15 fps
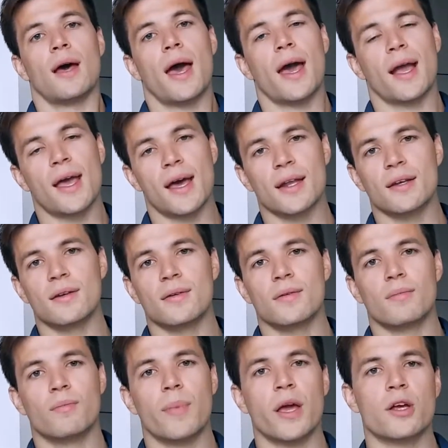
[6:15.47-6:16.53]
Again,
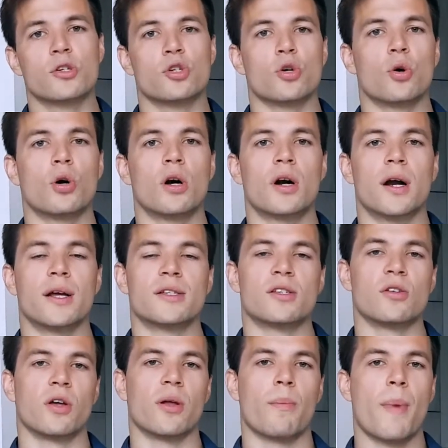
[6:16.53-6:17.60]
make sure it's
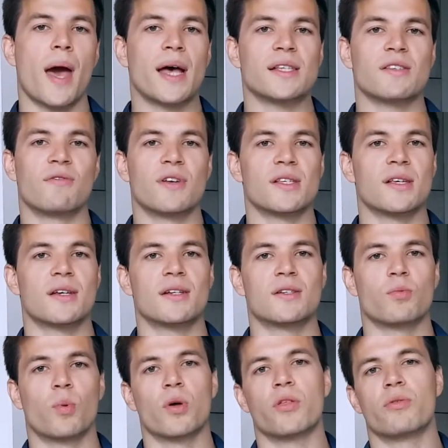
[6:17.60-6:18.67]
not a mass
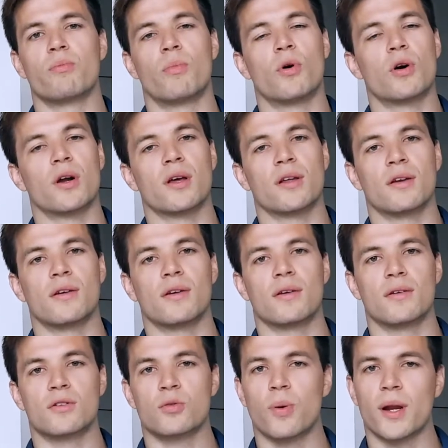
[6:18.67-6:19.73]
visit with more
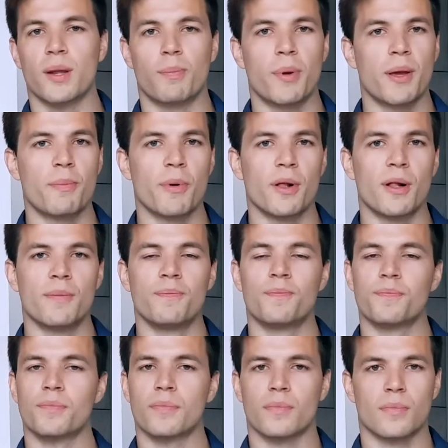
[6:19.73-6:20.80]
than 20 people.
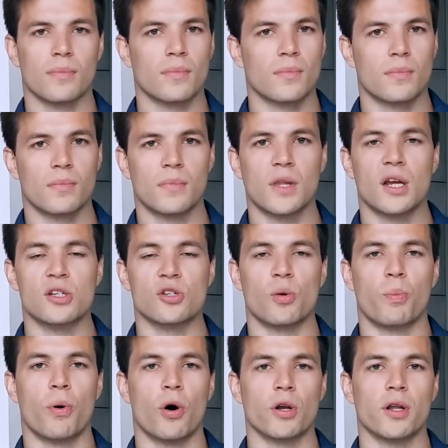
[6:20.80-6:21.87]
There's no
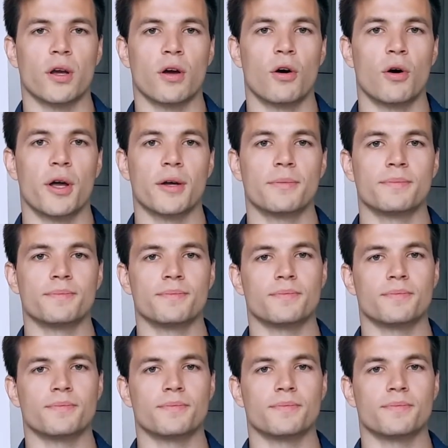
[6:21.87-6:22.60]
point in going.